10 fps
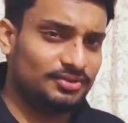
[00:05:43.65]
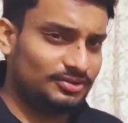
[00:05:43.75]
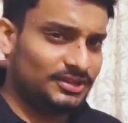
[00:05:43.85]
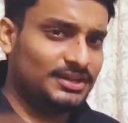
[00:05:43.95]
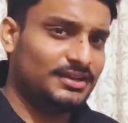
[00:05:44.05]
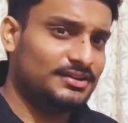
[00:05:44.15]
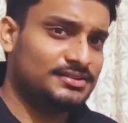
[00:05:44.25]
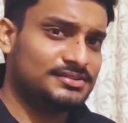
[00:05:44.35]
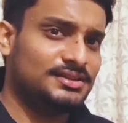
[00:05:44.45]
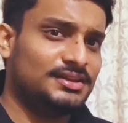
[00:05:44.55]
all the
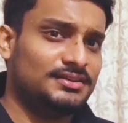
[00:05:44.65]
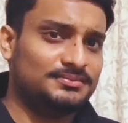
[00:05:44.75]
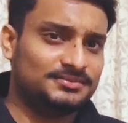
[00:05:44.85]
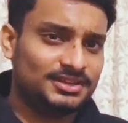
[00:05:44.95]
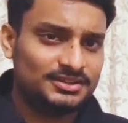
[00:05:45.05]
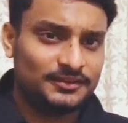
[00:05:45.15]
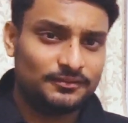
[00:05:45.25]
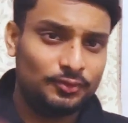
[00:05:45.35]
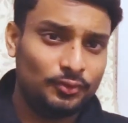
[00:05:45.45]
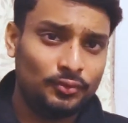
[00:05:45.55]
layers, then the
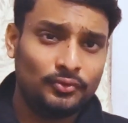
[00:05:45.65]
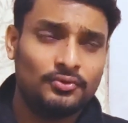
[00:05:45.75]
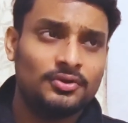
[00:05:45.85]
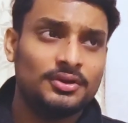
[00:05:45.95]
flow.